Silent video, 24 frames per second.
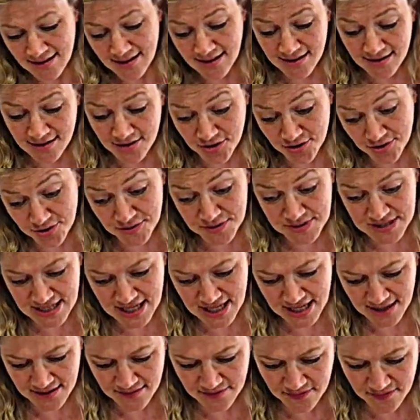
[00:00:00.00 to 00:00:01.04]
in your new
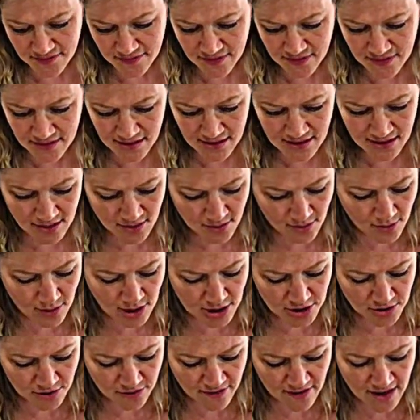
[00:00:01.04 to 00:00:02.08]
state.
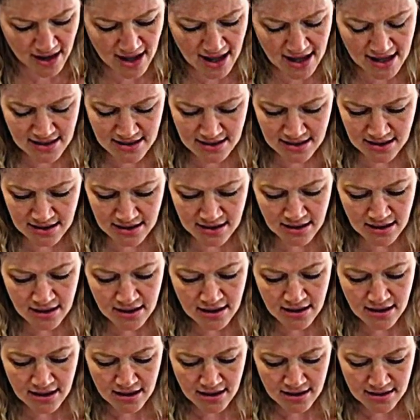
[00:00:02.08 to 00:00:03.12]
What you find and
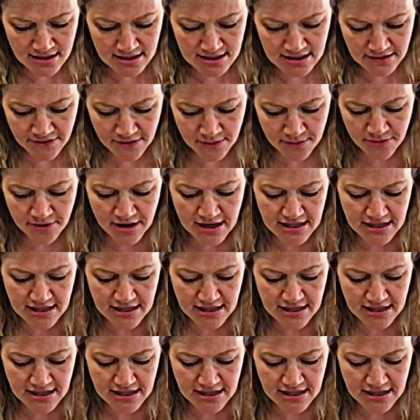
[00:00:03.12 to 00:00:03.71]
the different